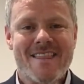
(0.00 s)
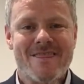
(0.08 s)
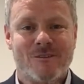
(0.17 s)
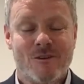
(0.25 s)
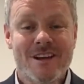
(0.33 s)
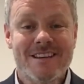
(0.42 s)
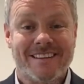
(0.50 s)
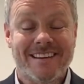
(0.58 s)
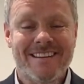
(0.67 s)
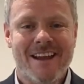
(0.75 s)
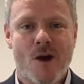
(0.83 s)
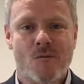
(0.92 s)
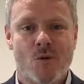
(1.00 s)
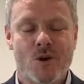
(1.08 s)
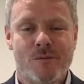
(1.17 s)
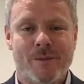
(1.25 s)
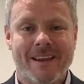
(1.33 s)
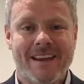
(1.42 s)
The reason
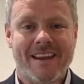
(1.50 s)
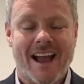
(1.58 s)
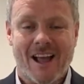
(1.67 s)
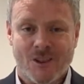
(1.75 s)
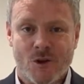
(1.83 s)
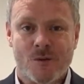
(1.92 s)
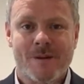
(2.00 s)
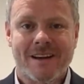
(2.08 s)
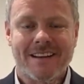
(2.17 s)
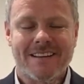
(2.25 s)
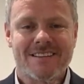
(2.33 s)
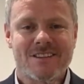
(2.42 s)
would be a lot of money.